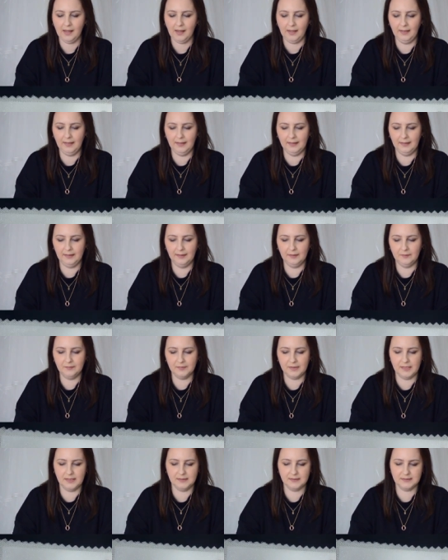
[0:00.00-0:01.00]

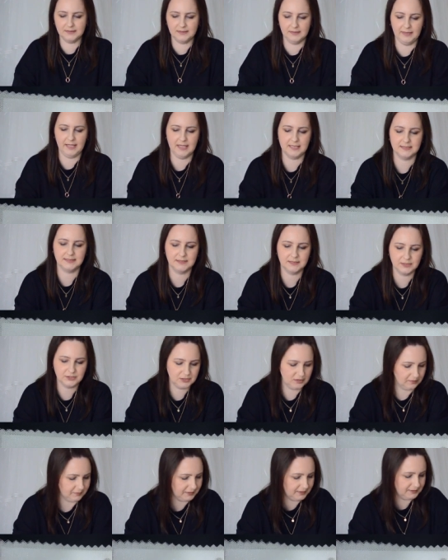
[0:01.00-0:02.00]
So that's the
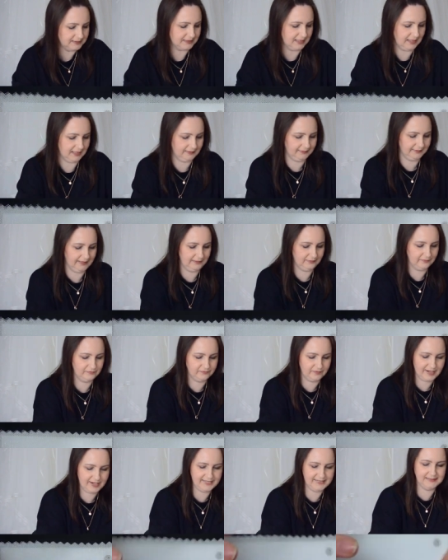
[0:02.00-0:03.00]
shimmers, and then
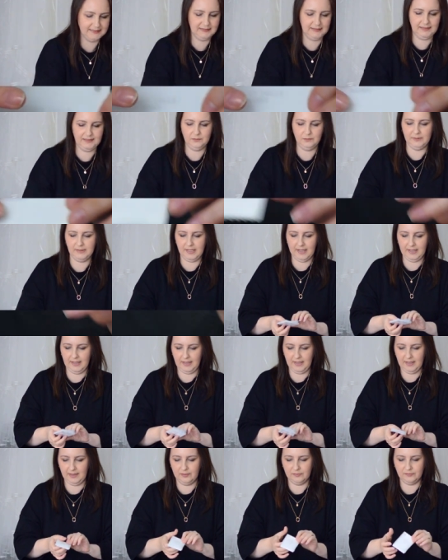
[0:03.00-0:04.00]
finally we
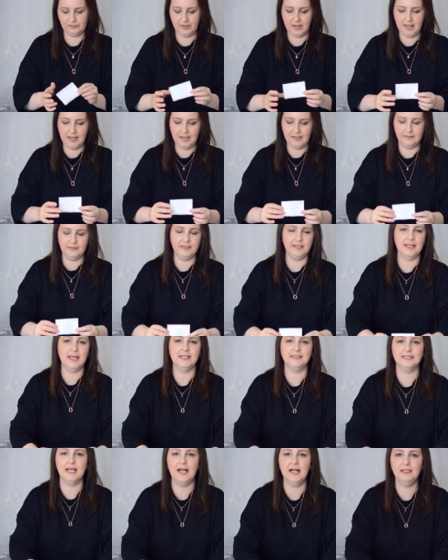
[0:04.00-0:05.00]
have the
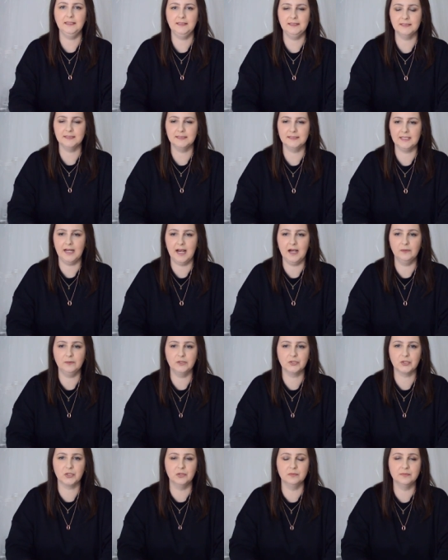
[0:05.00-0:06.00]
Italian style,
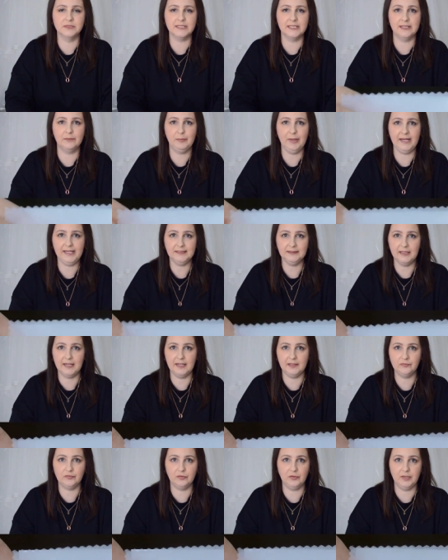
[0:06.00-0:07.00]
which comes in a pale
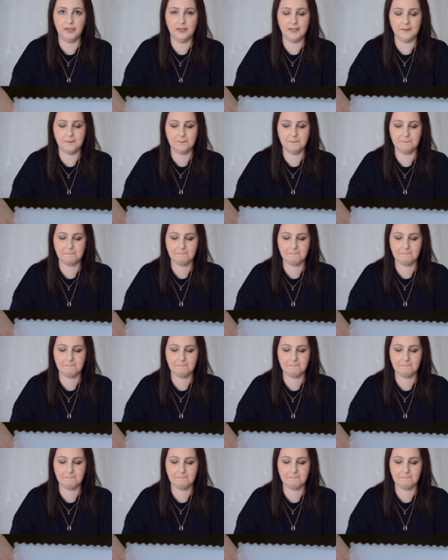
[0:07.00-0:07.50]
ivory,